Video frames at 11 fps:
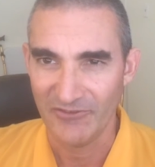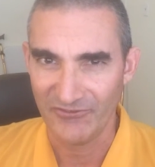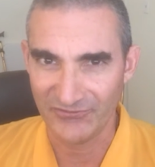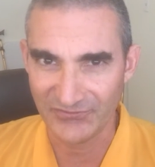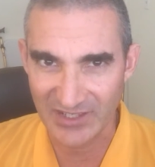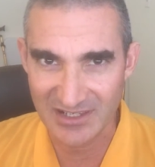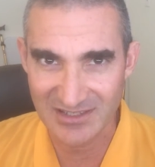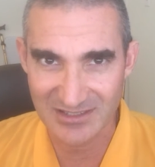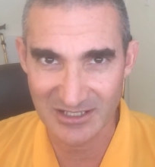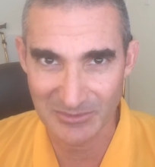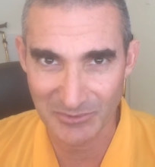
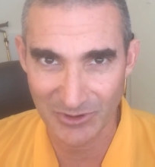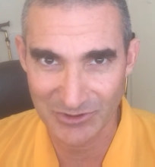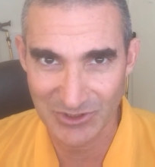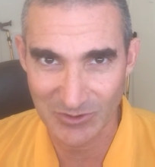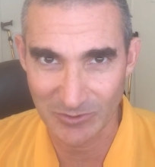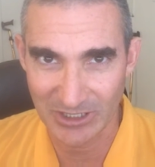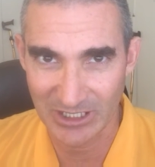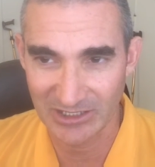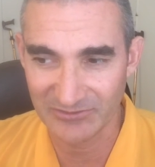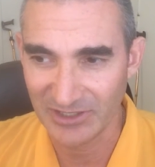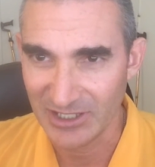face an approaching
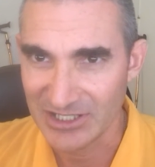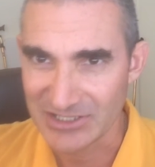wave,